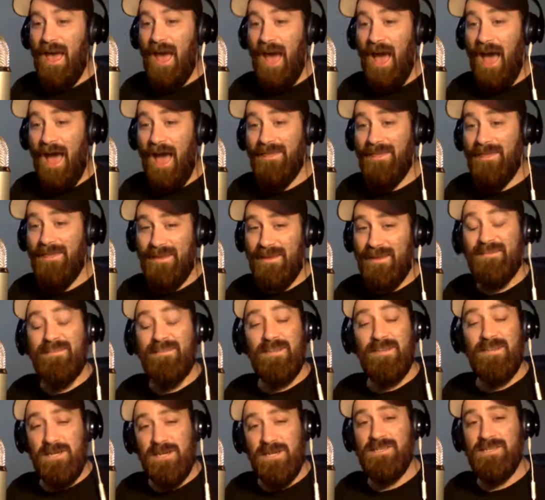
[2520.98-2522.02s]
I think the
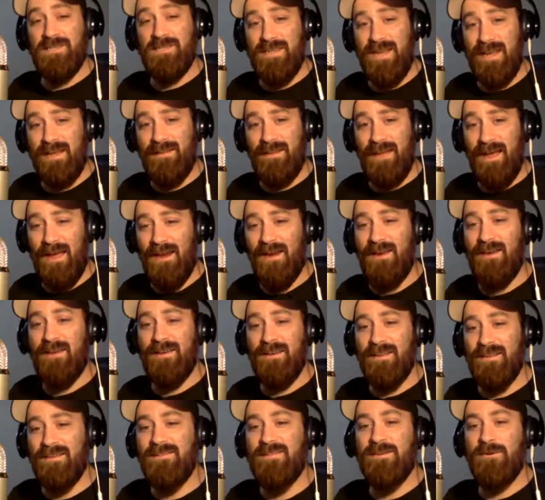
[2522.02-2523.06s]
judges take that into
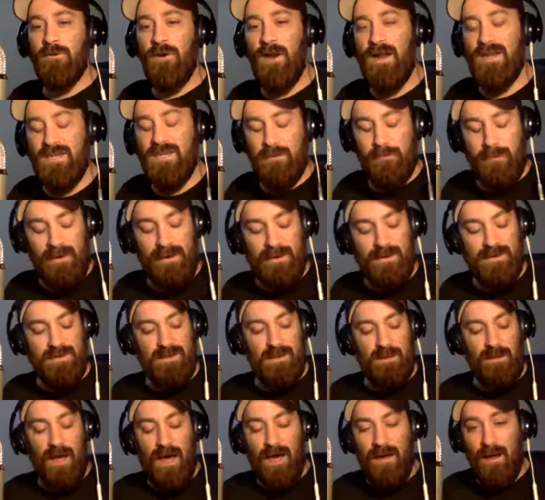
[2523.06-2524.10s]
consideration because
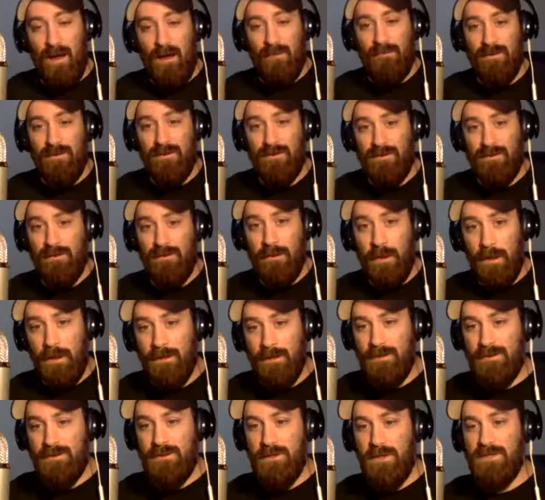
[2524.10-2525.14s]
obviously a lot of
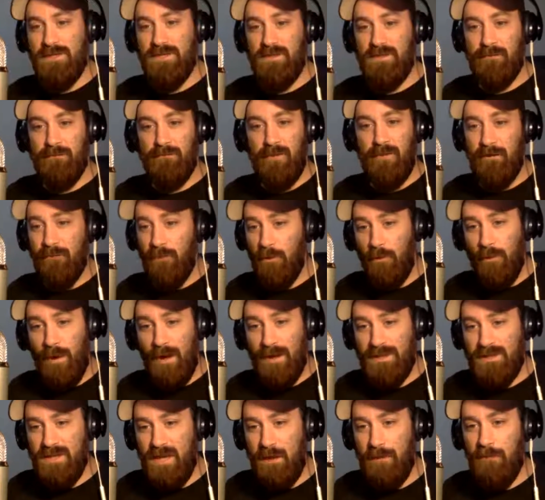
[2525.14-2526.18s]
these judges have never
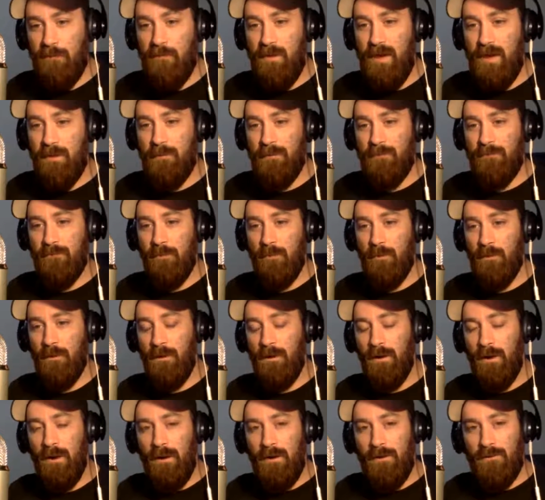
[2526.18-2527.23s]
watched MMA
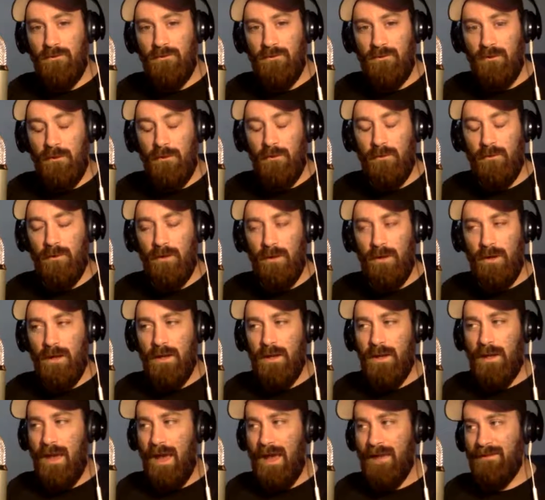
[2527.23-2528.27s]
before. So
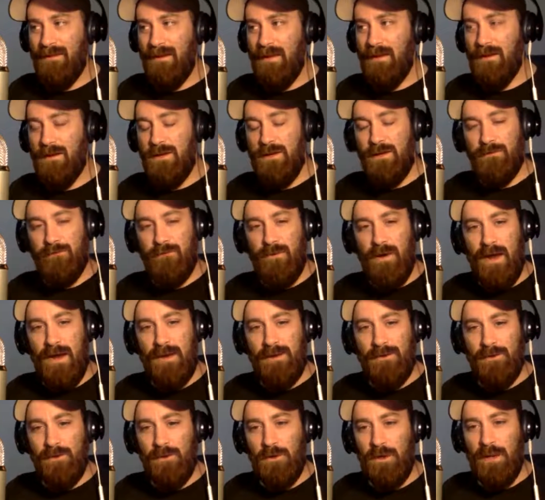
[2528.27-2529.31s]
at the end of the
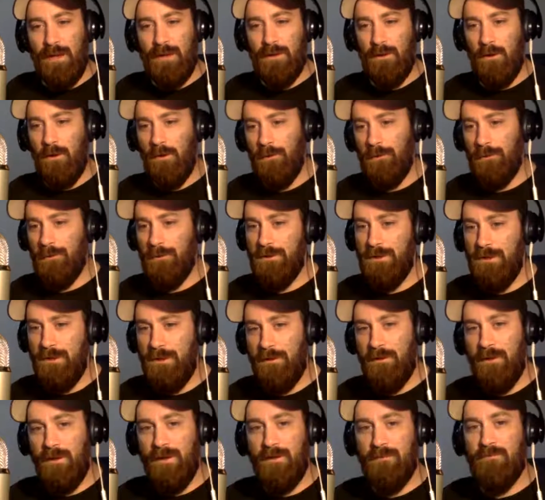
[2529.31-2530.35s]
fight, they're like, oh,
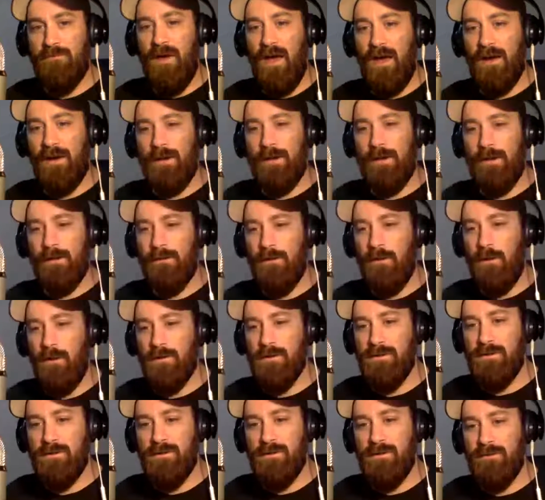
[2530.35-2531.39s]
clearly the fat guy
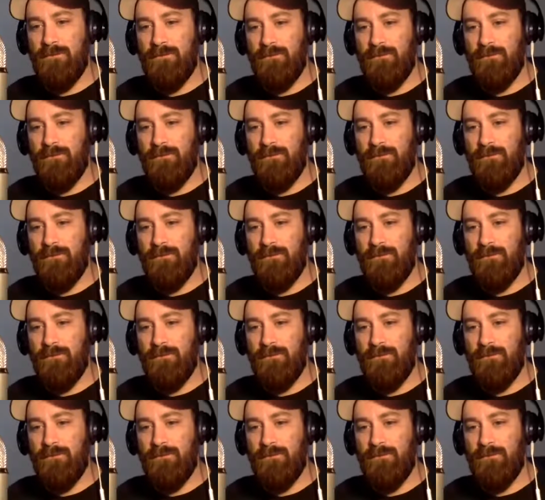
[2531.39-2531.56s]
lost.